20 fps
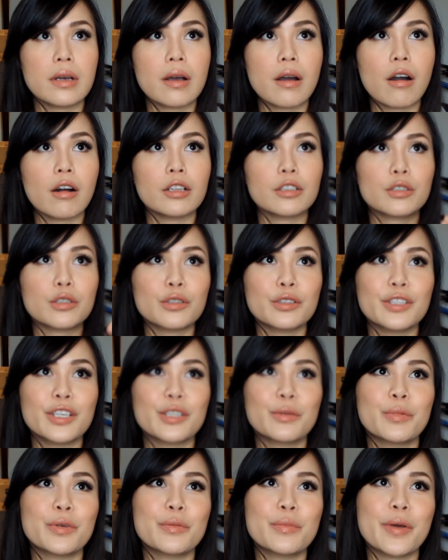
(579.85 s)

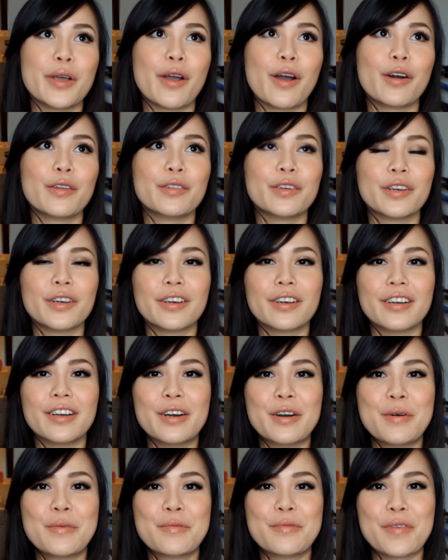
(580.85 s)
alternate with my other
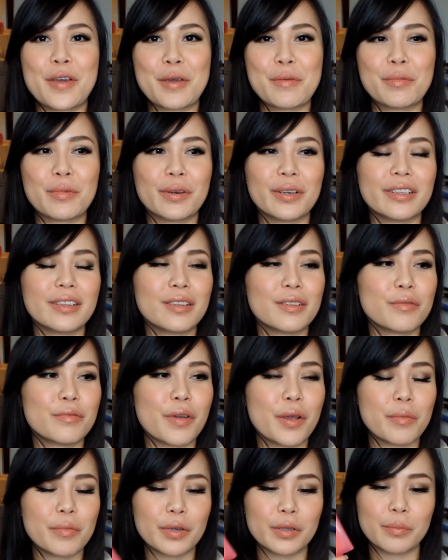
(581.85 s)
favorite
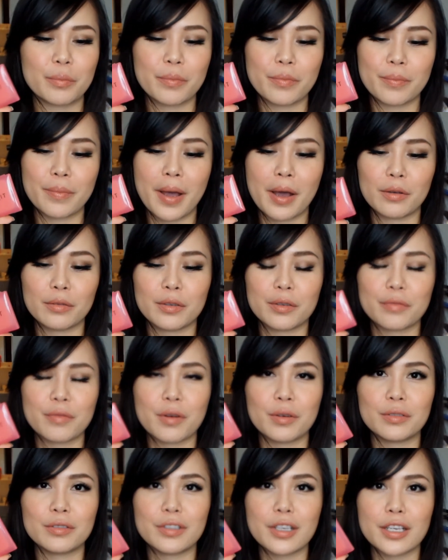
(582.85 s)
powder
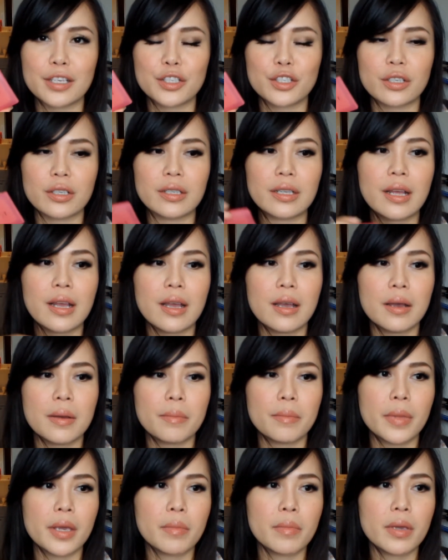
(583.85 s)
foundation.
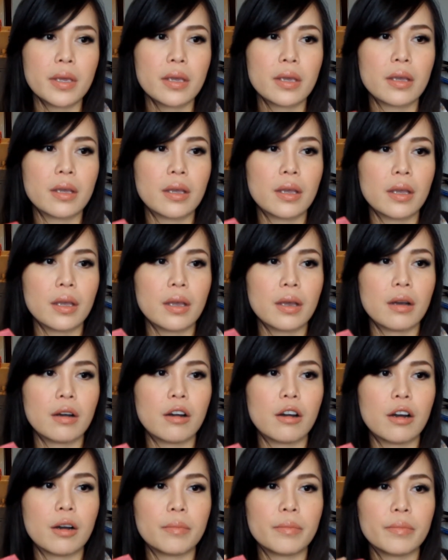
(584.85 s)
Maybe
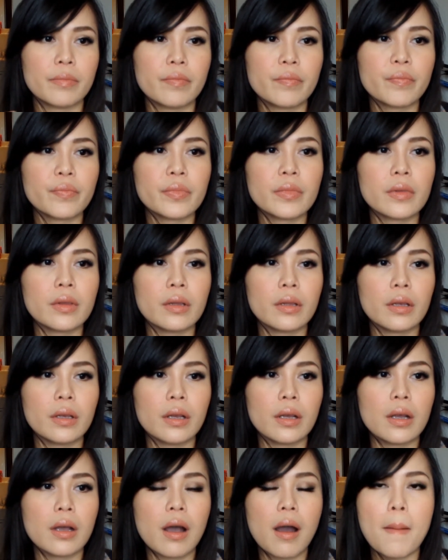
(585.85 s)

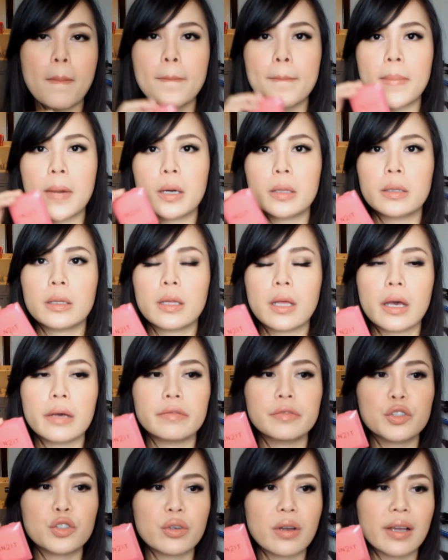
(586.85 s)
a month.
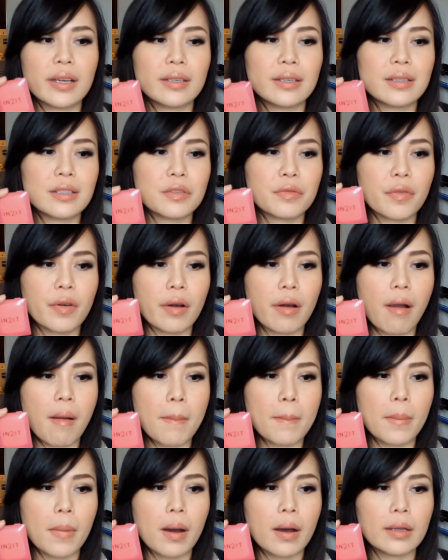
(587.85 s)
I've tried this for a
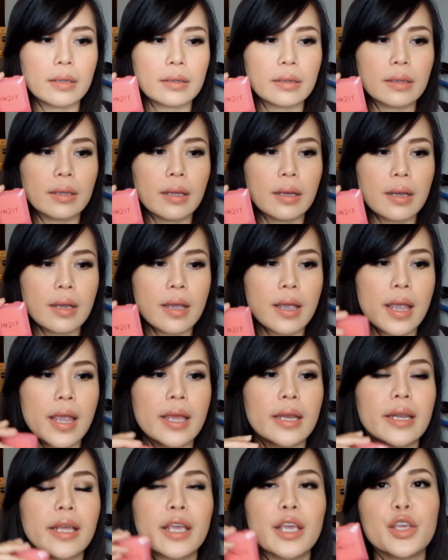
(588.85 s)
month
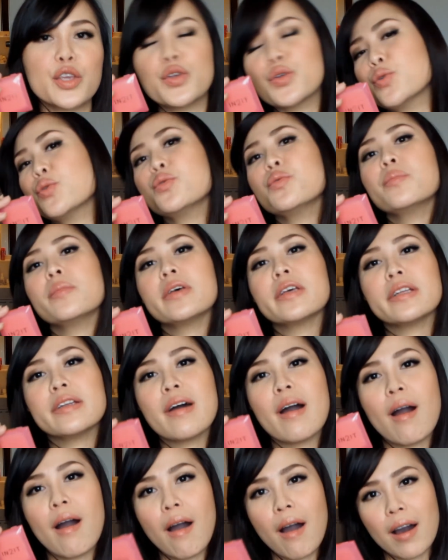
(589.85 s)
in a humid,
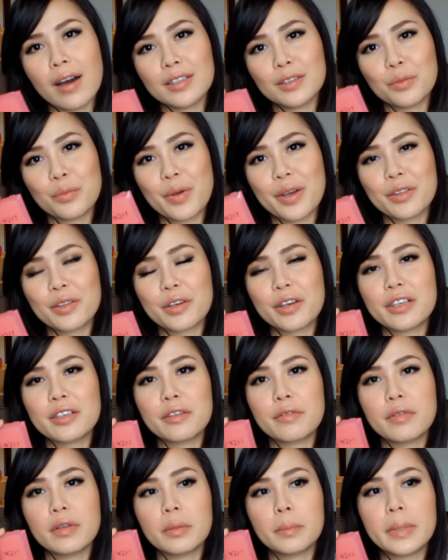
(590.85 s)
hot weather in the
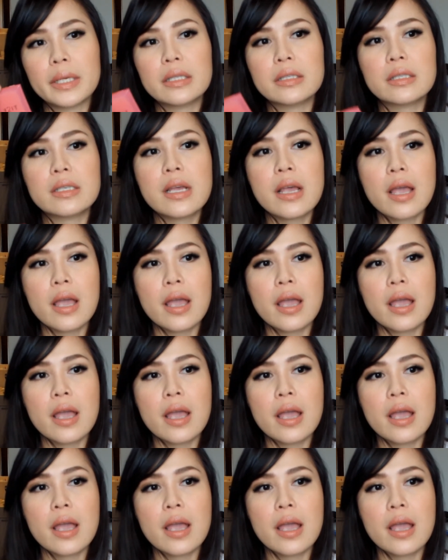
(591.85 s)
Philippines,